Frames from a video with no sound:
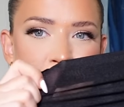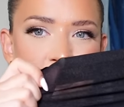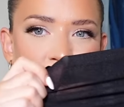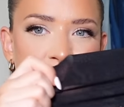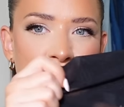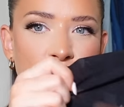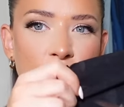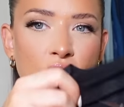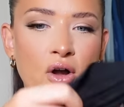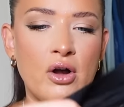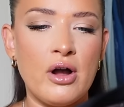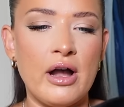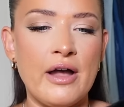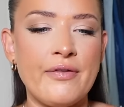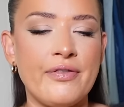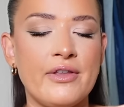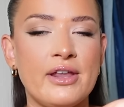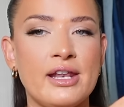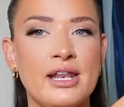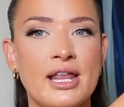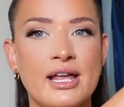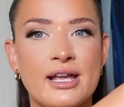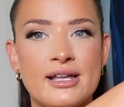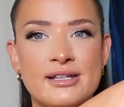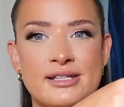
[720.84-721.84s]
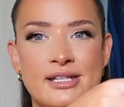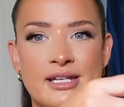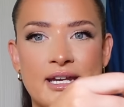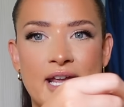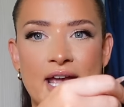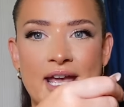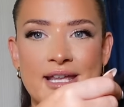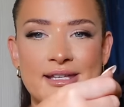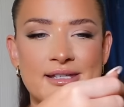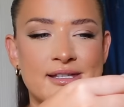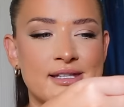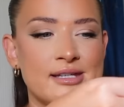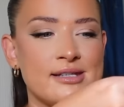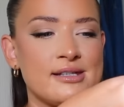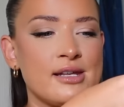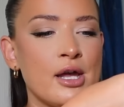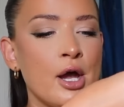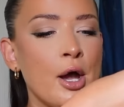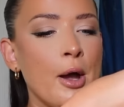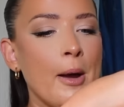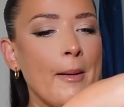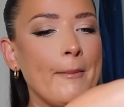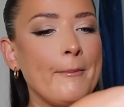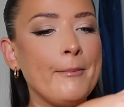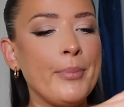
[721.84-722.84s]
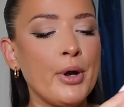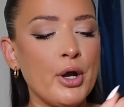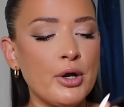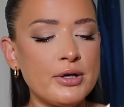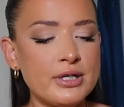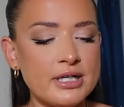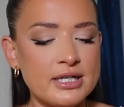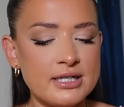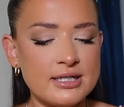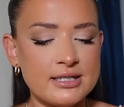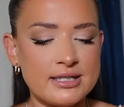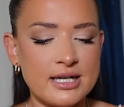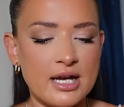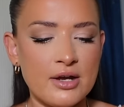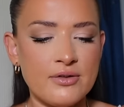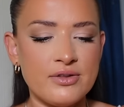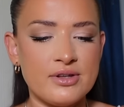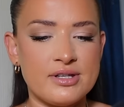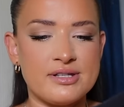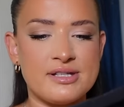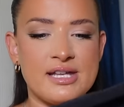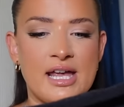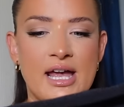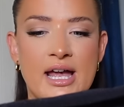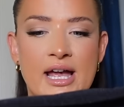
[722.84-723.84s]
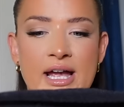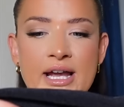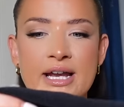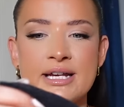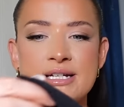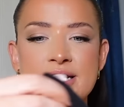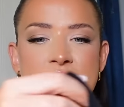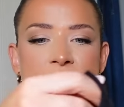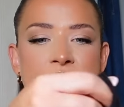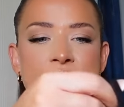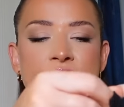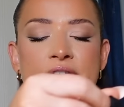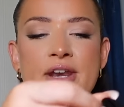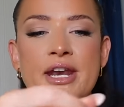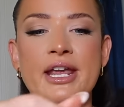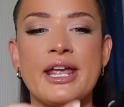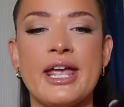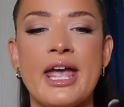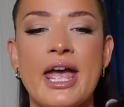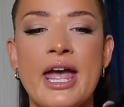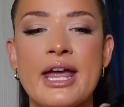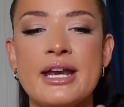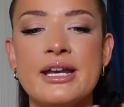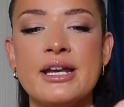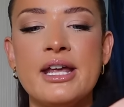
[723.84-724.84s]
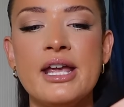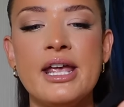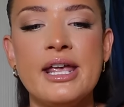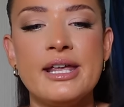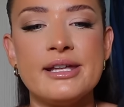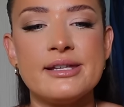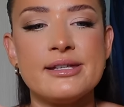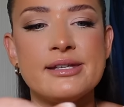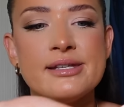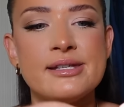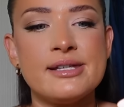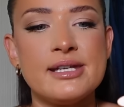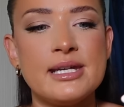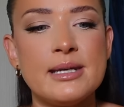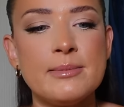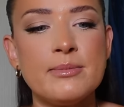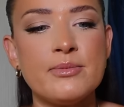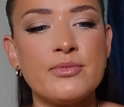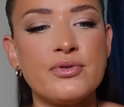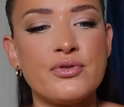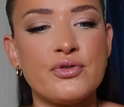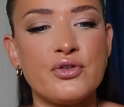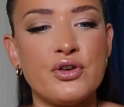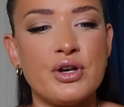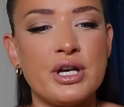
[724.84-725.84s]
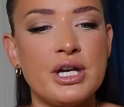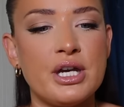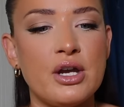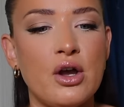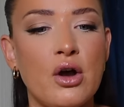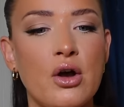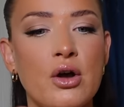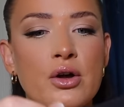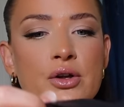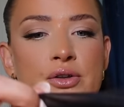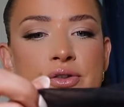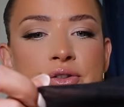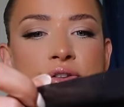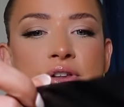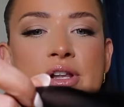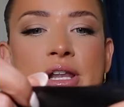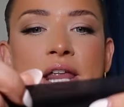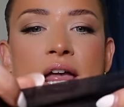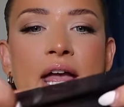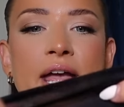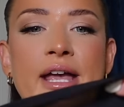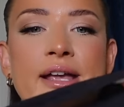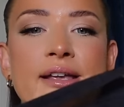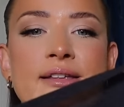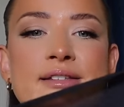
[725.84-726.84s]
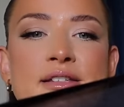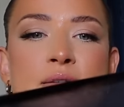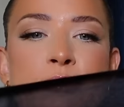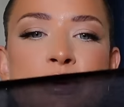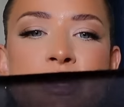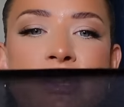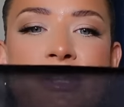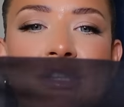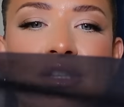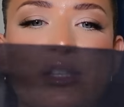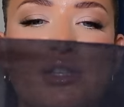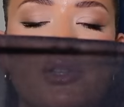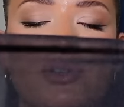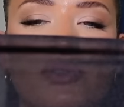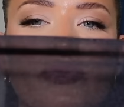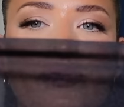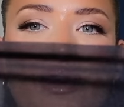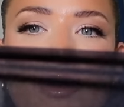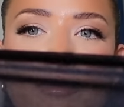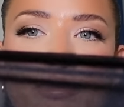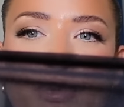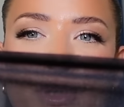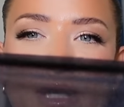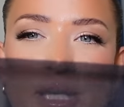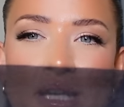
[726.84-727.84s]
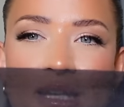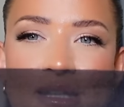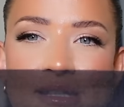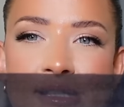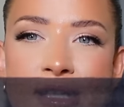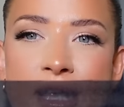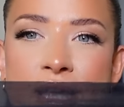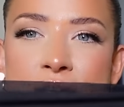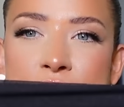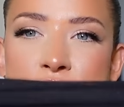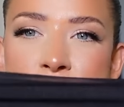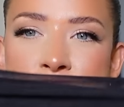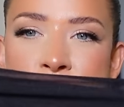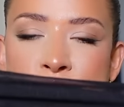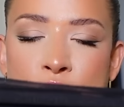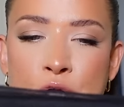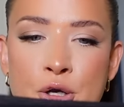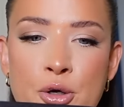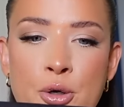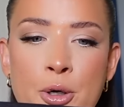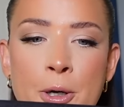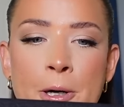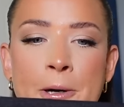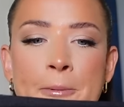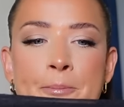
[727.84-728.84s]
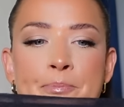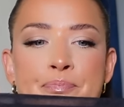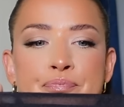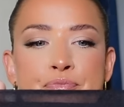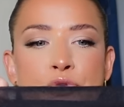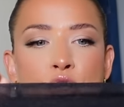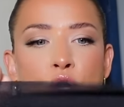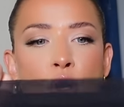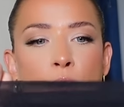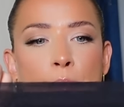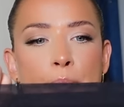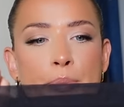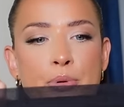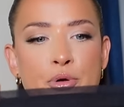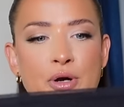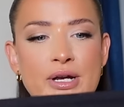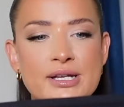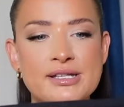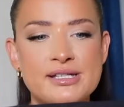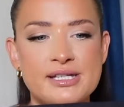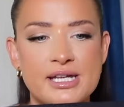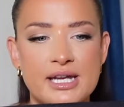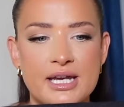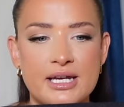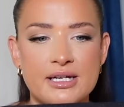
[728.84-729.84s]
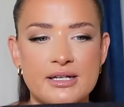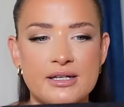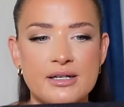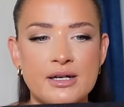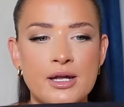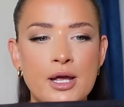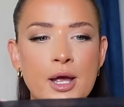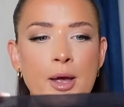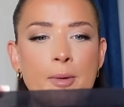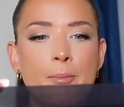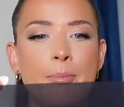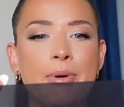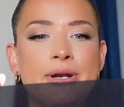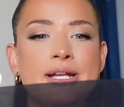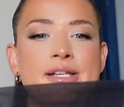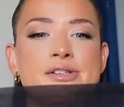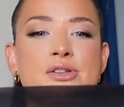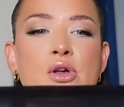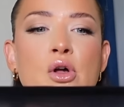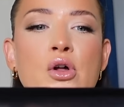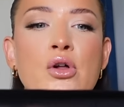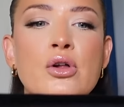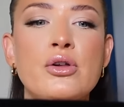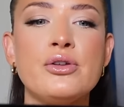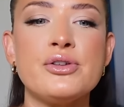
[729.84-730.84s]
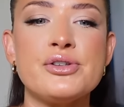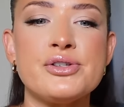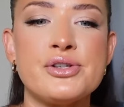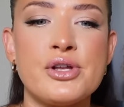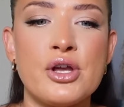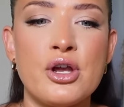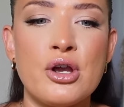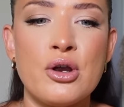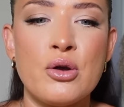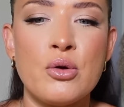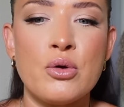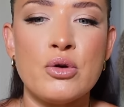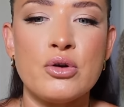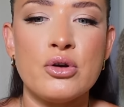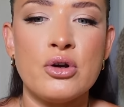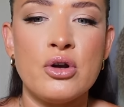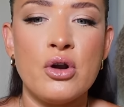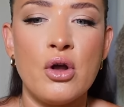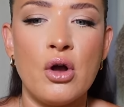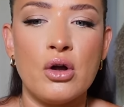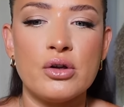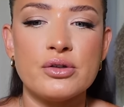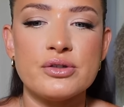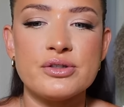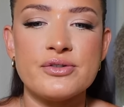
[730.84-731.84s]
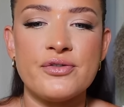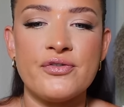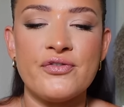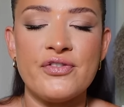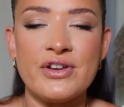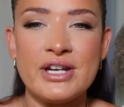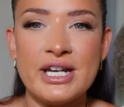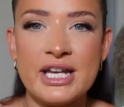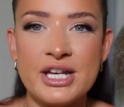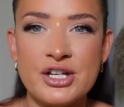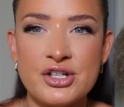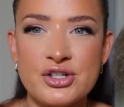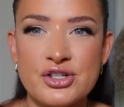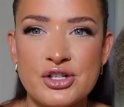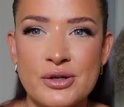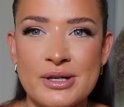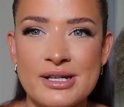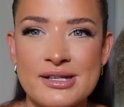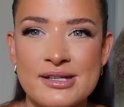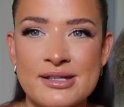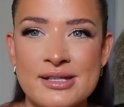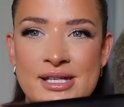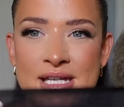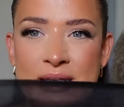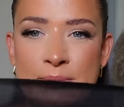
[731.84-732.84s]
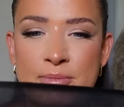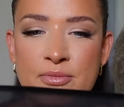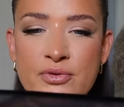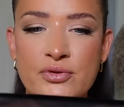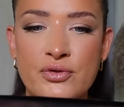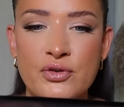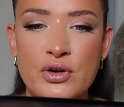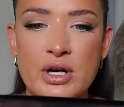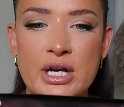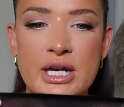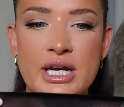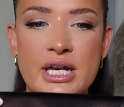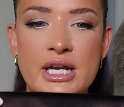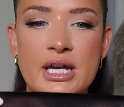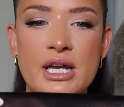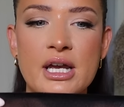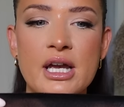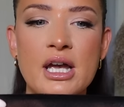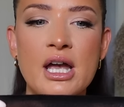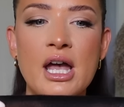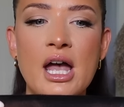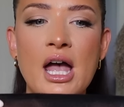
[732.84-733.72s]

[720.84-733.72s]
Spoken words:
before. And then like I said, it has this boning down the side and then again seam free on the legs, but this fabric is like so compressing, but it's also not finished, so it's seam free.